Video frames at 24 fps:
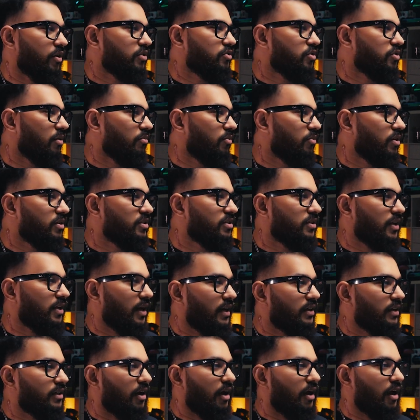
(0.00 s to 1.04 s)
So I'm going to
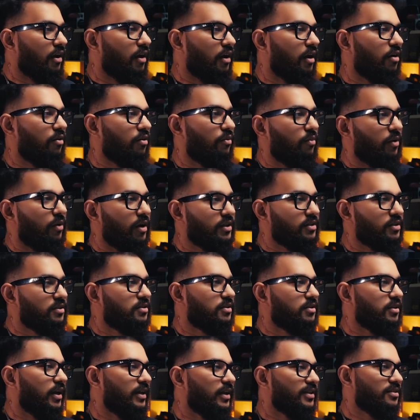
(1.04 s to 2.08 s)
select allow once
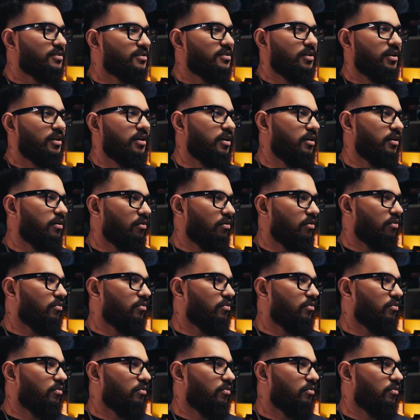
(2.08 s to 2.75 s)
and see